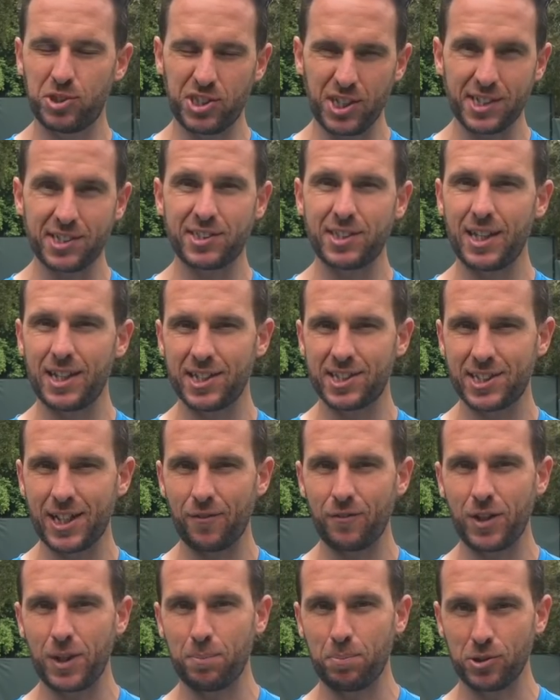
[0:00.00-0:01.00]
60 to
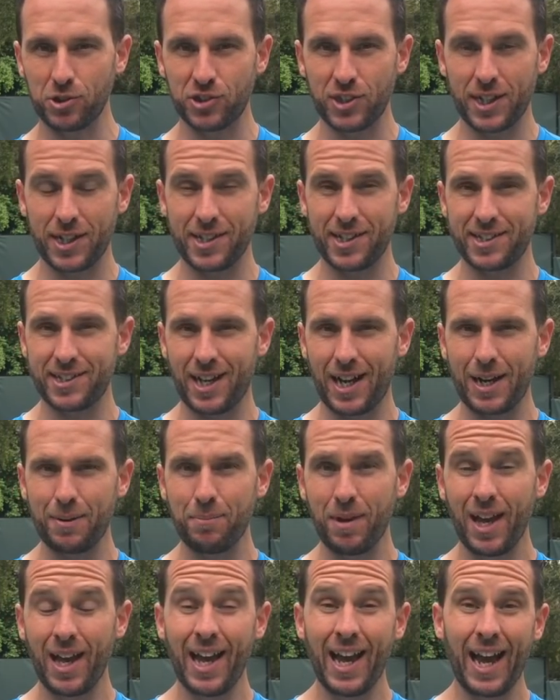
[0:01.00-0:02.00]
70% of the
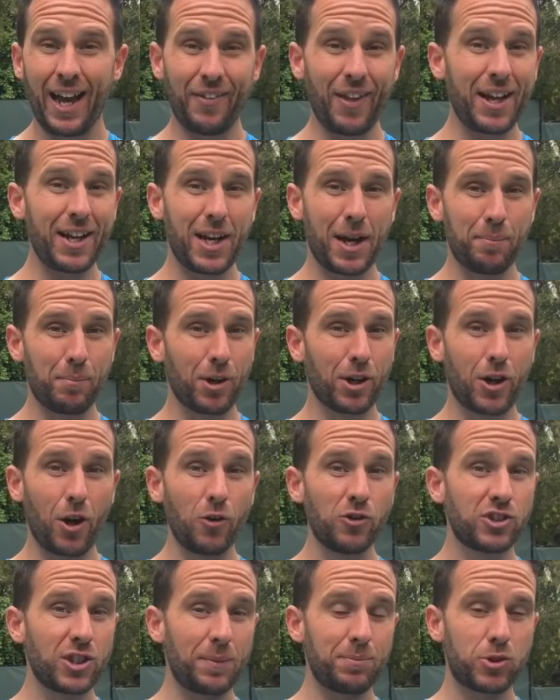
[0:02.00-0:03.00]
time, and that number
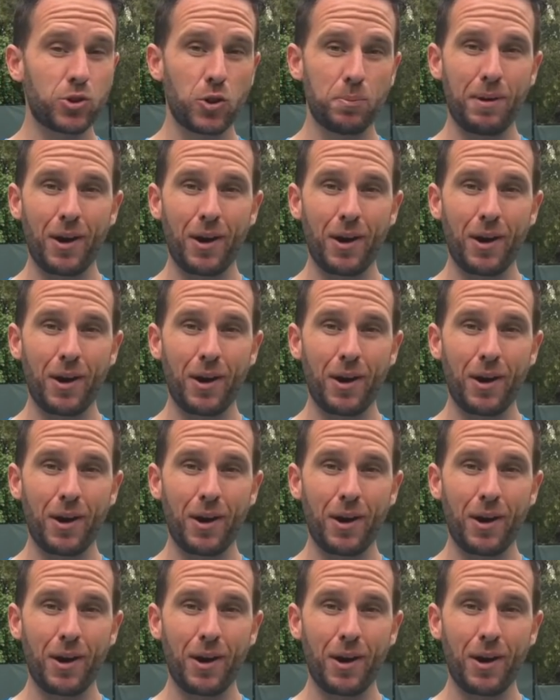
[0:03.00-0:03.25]
goes up to